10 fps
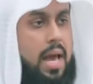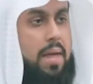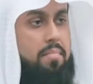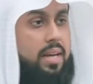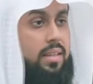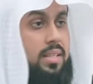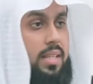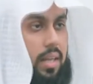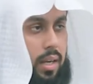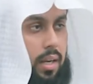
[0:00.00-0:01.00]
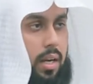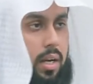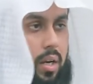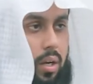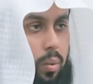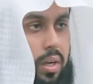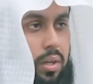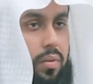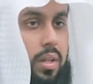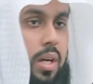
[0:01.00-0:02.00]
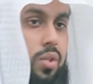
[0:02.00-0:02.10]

and may the Sakina, tranquility of Allah